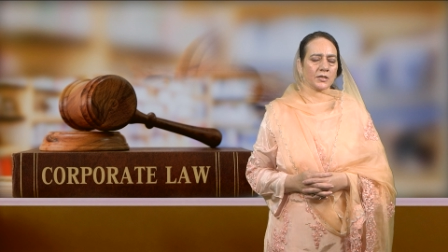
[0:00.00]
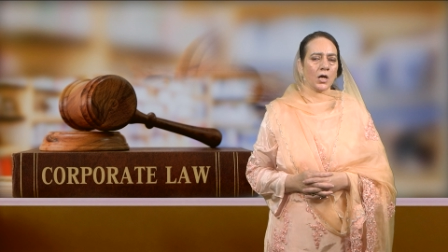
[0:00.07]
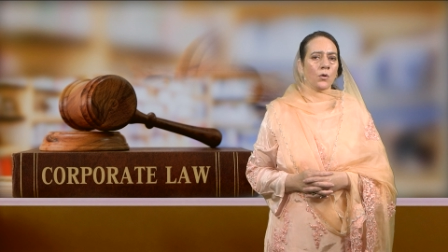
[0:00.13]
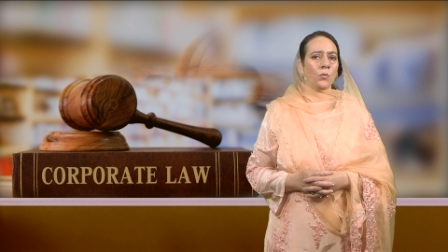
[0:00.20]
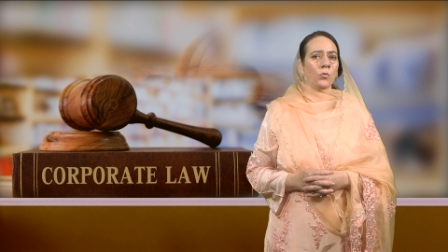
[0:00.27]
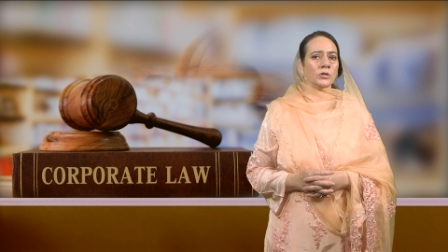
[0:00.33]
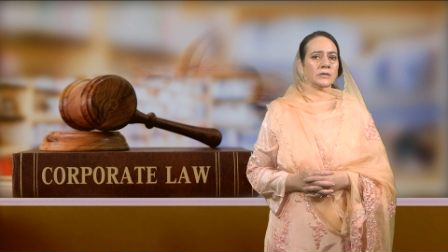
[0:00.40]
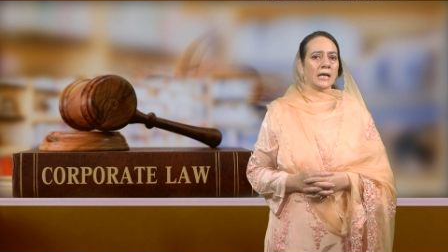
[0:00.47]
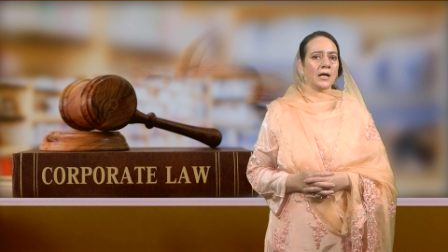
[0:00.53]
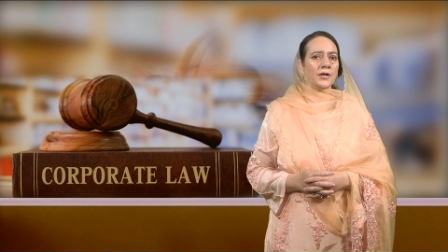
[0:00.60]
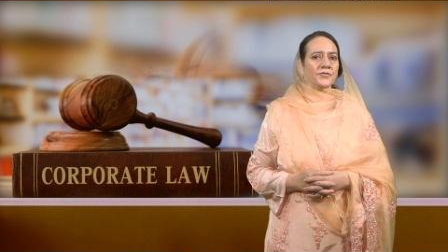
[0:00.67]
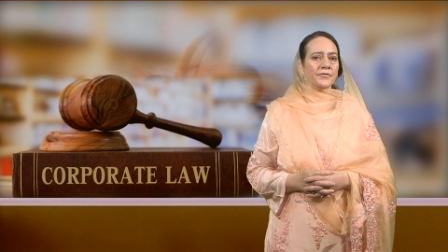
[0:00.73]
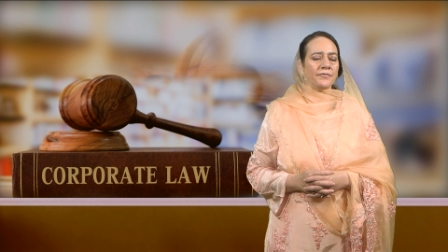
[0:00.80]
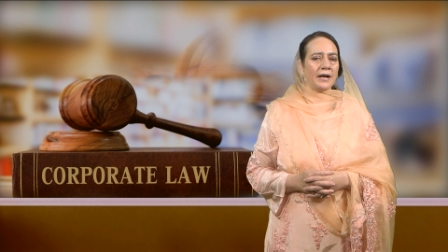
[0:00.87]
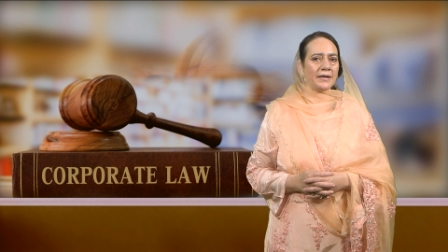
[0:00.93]
was ultra
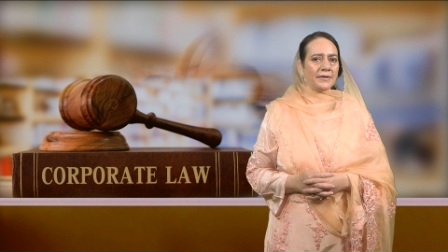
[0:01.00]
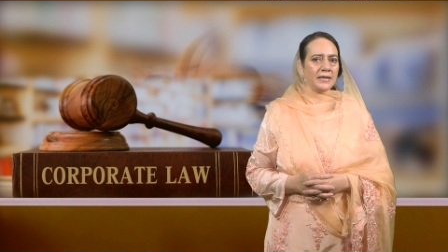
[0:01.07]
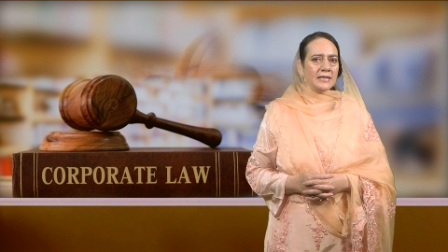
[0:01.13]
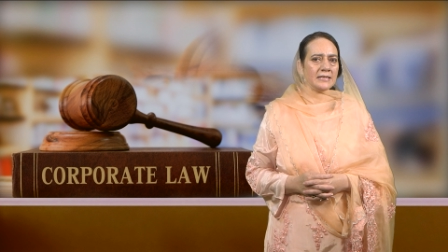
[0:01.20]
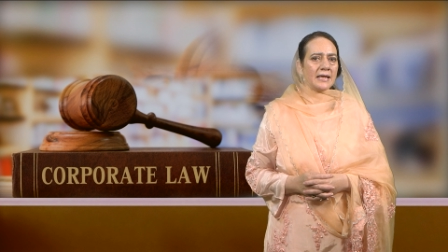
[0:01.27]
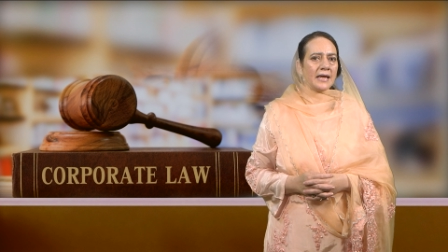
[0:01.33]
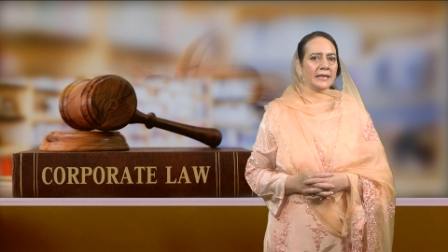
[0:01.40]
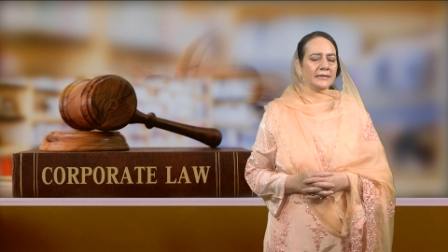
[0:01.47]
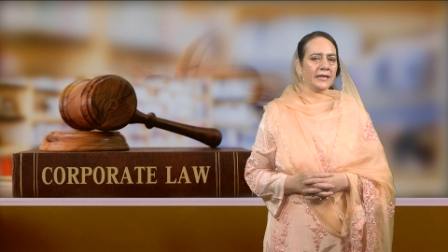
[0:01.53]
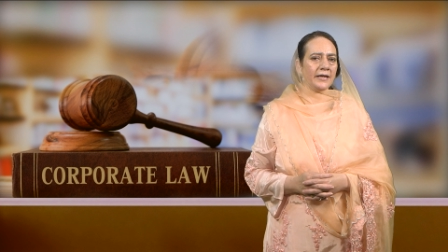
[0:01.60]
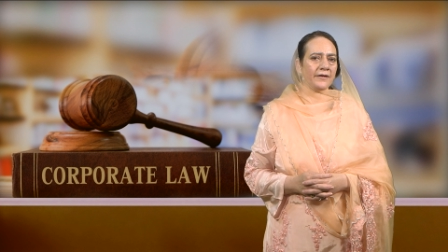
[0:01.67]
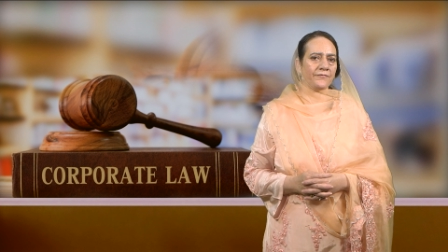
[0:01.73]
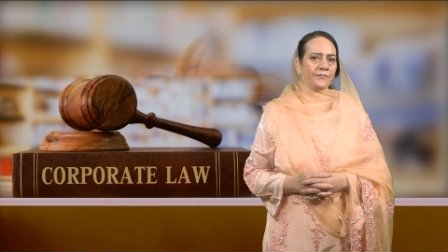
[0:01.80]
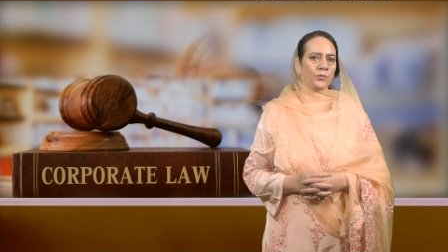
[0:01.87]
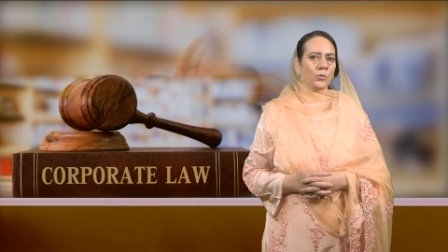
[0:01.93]
vires and
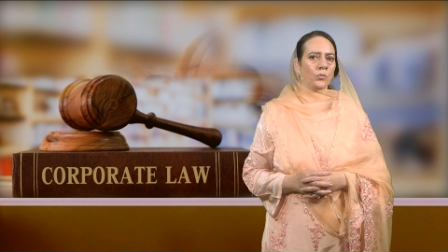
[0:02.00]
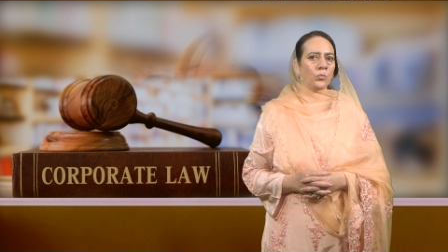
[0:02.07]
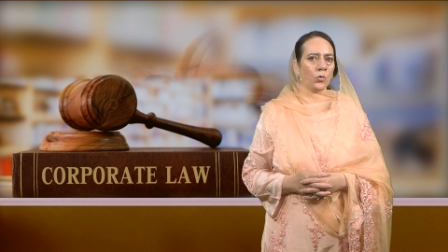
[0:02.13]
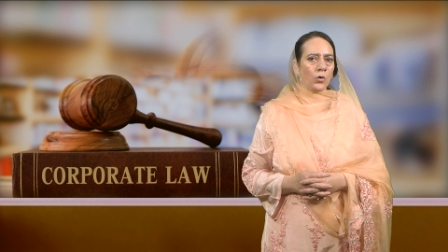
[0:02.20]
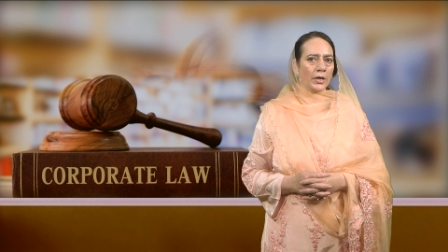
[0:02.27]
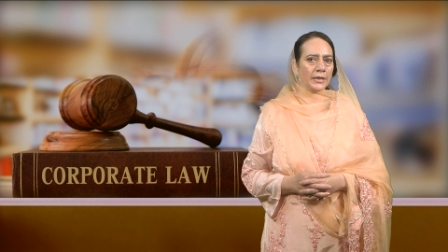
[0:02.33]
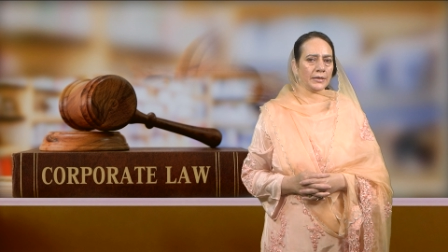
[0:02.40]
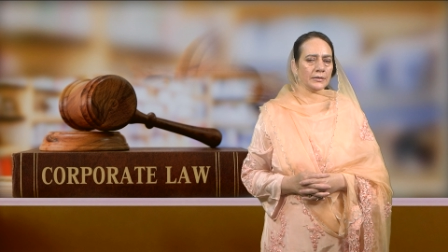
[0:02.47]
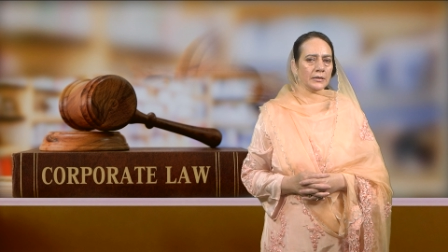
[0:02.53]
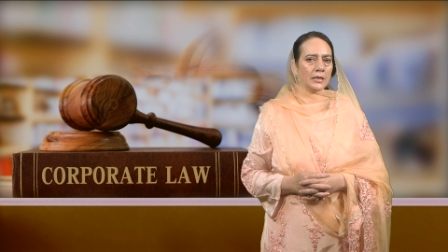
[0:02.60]
therefore void.